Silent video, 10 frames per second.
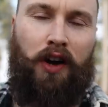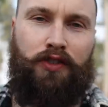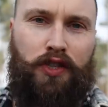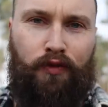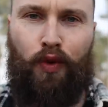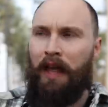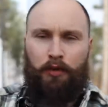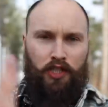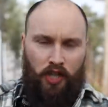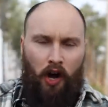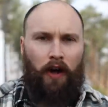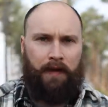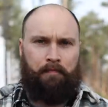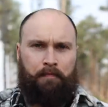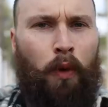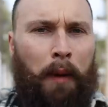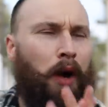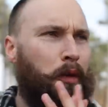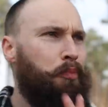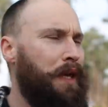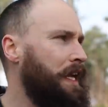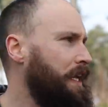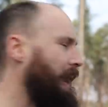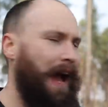answers for. There was a time where my beard